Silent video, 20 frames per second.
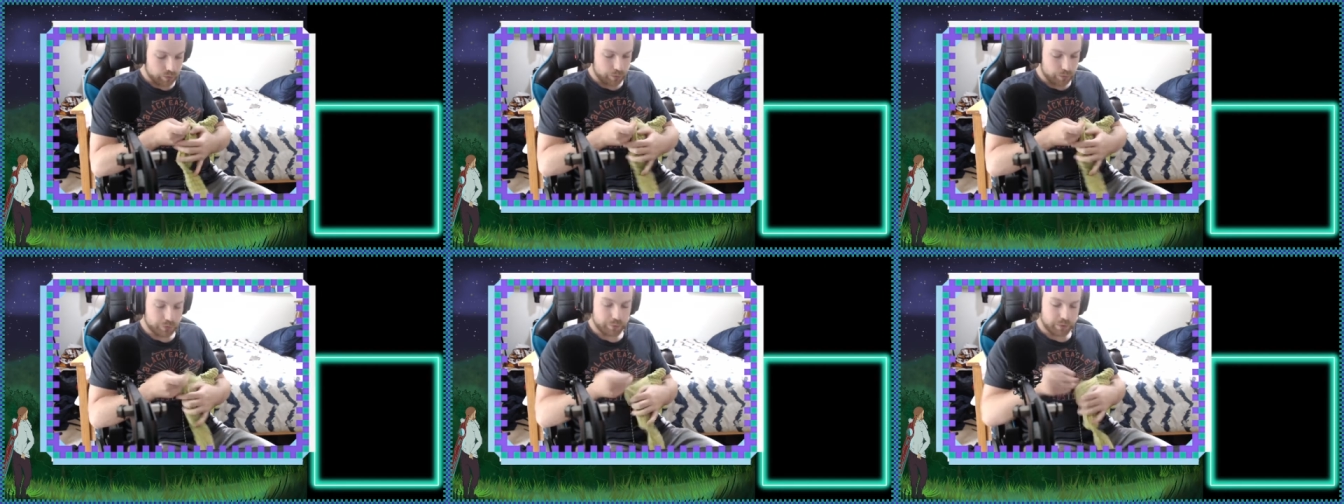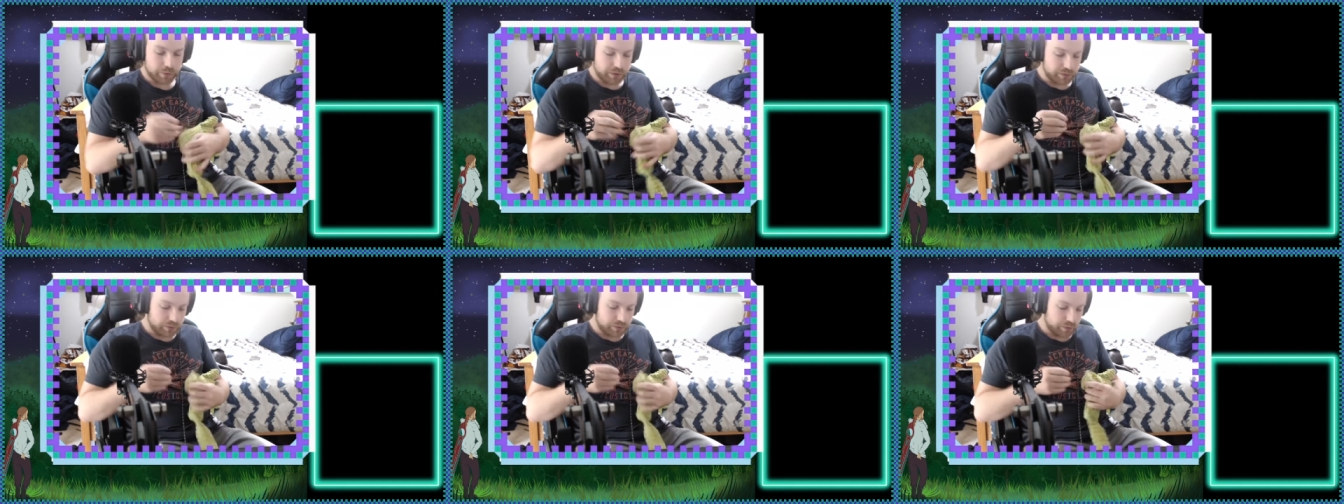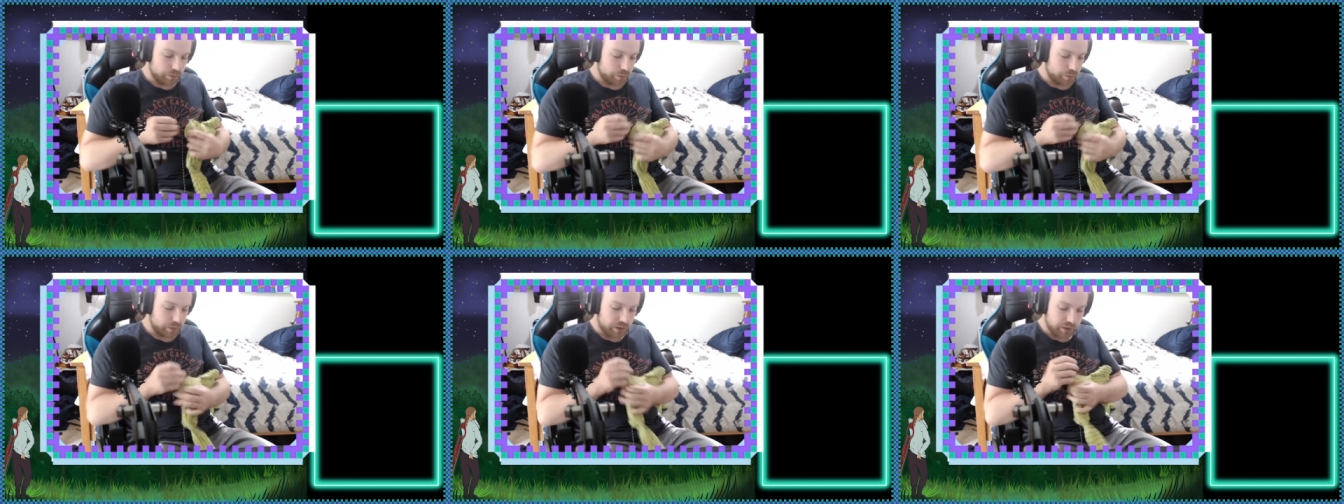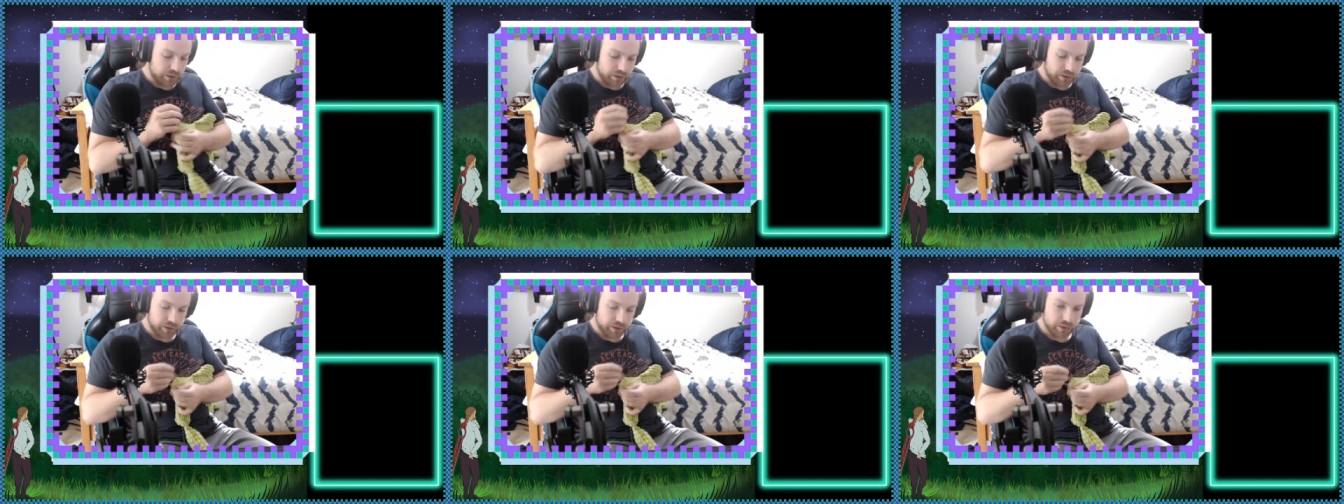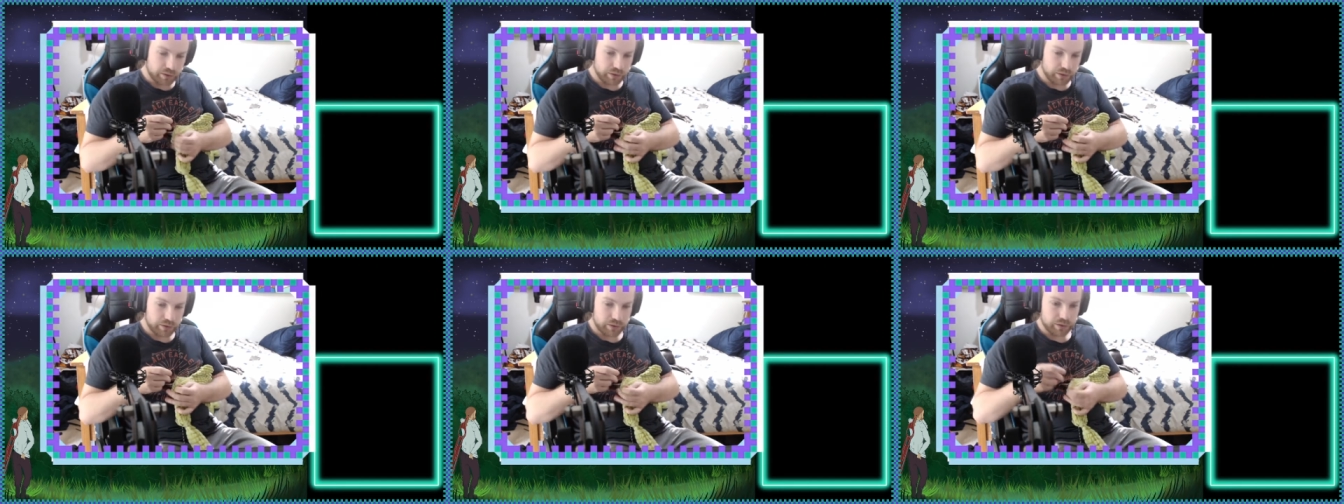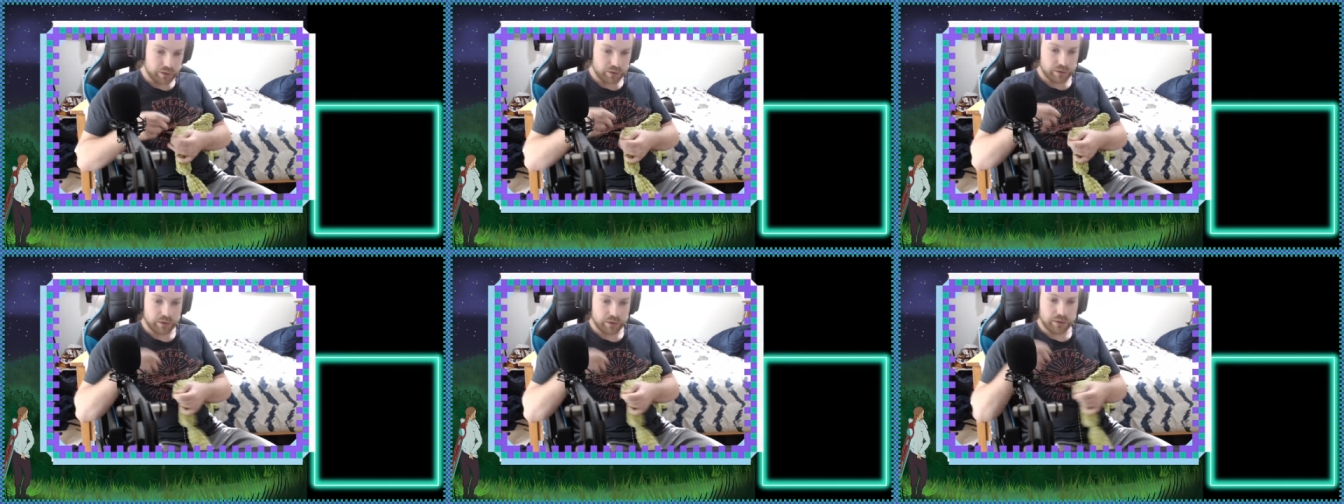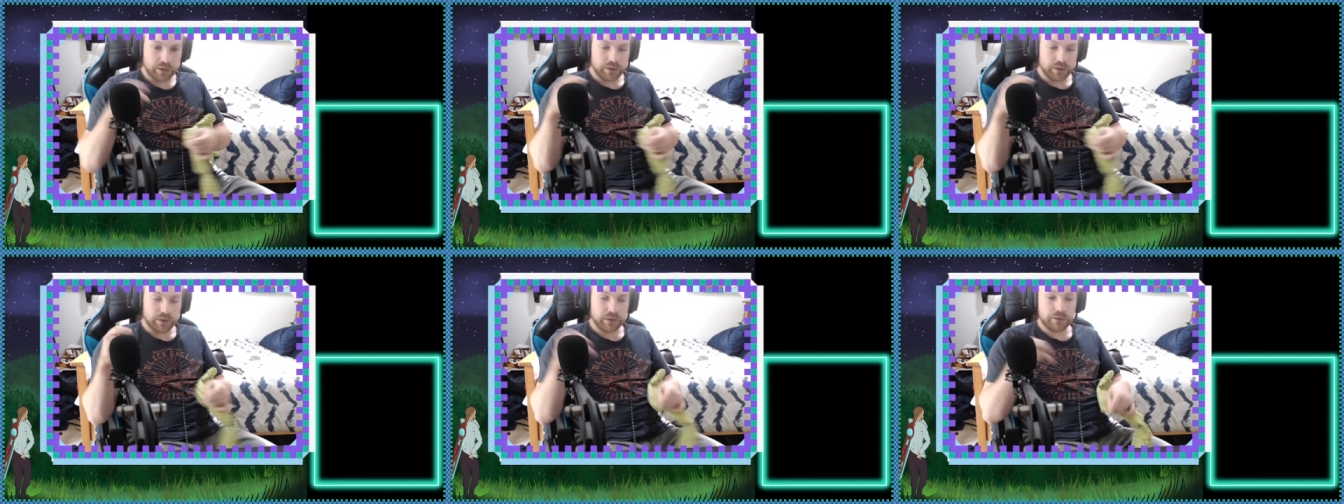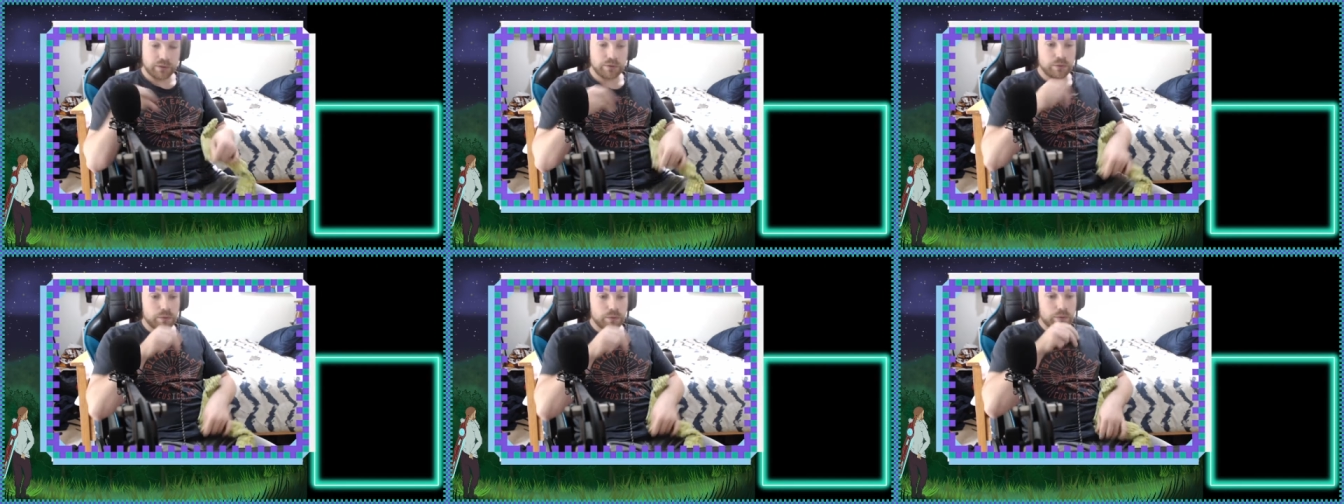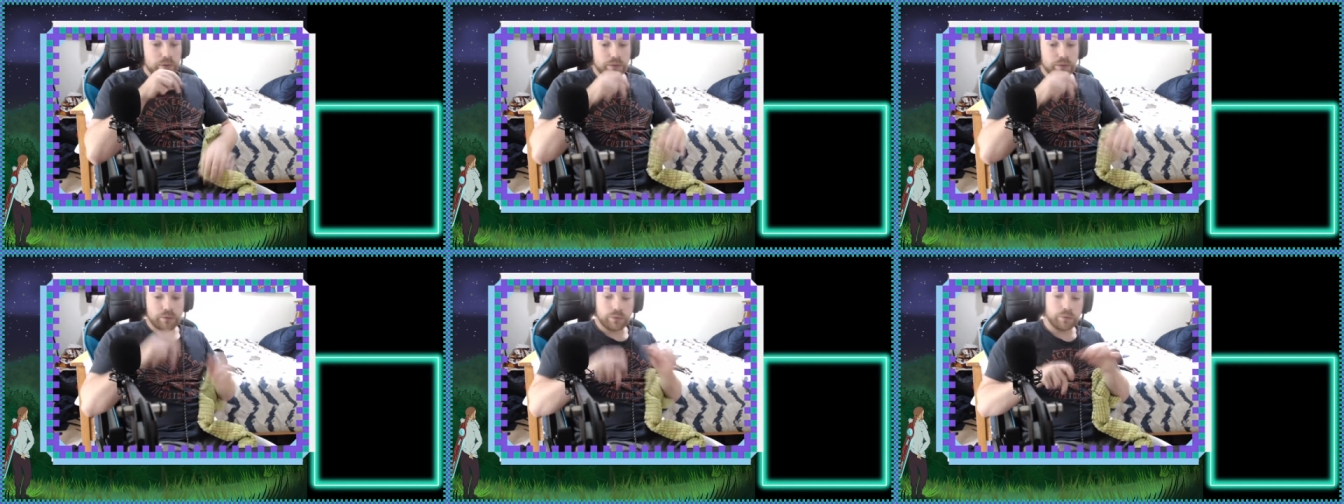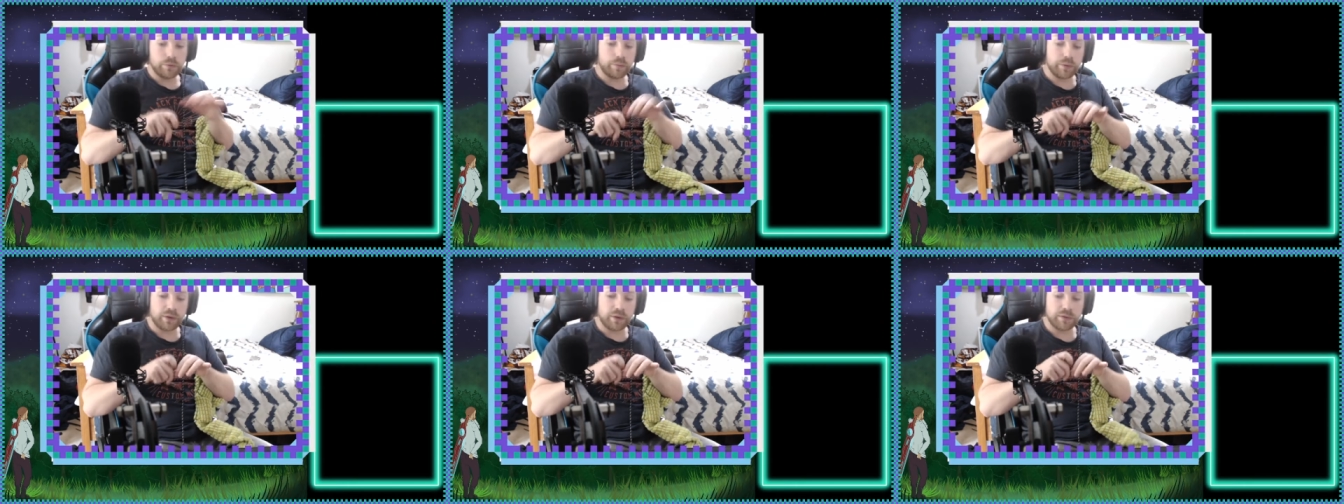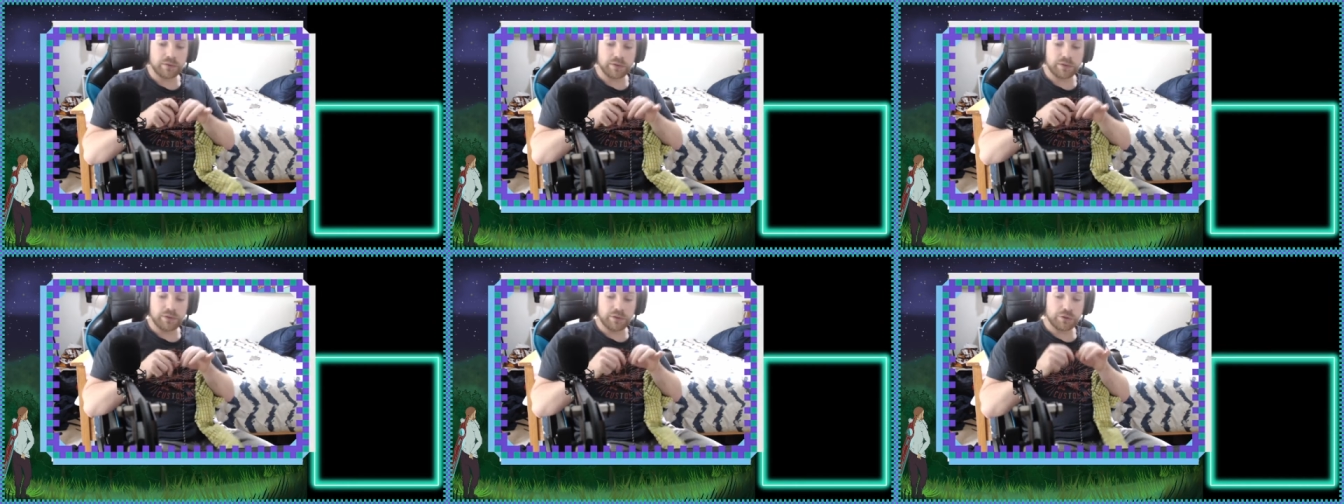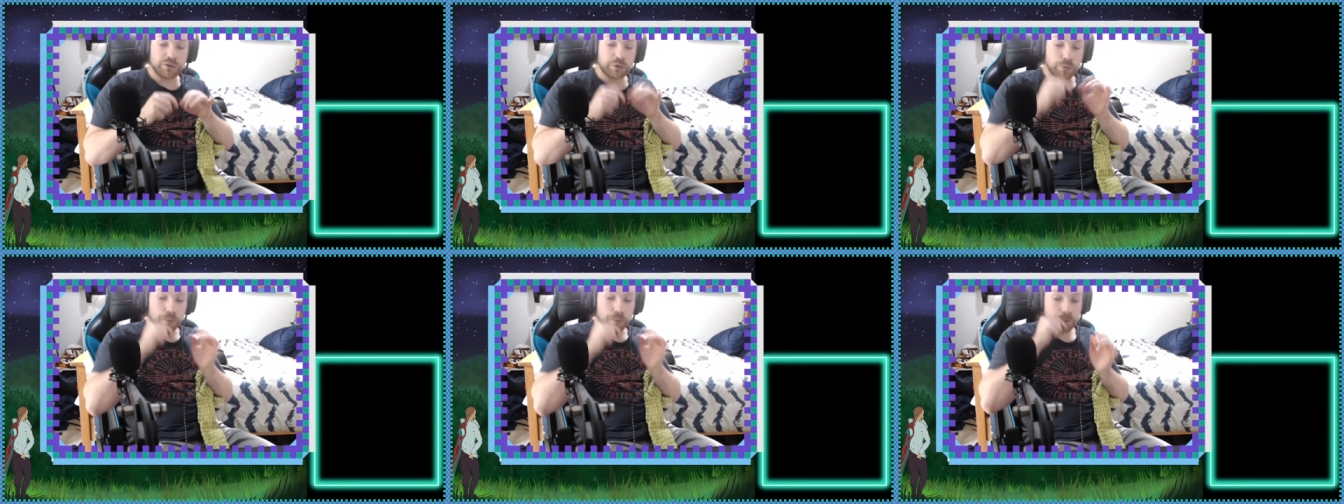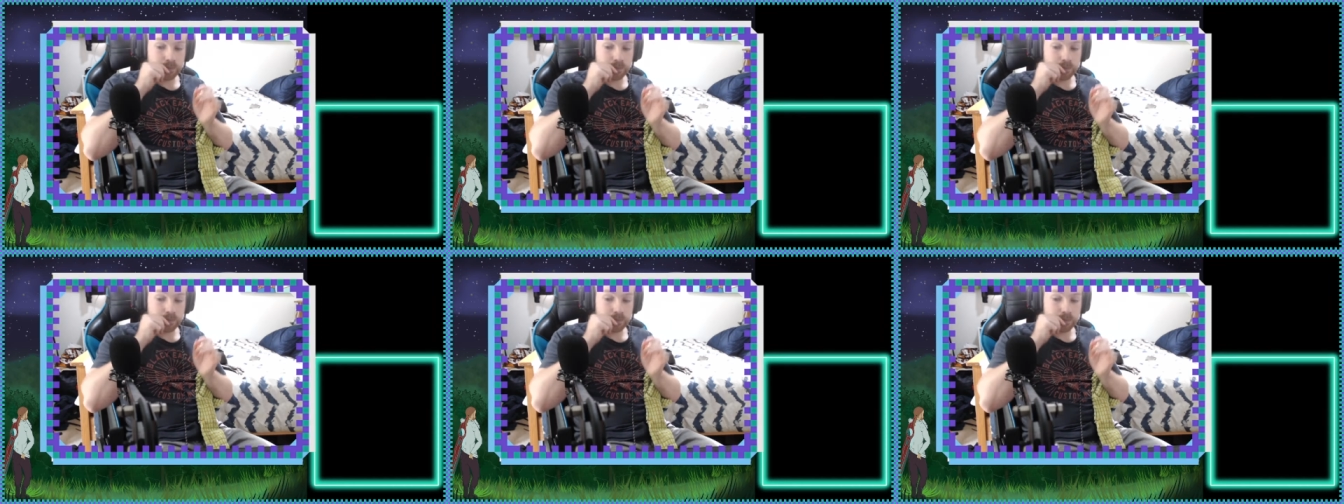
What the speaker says: which means that we can do a looping stitch,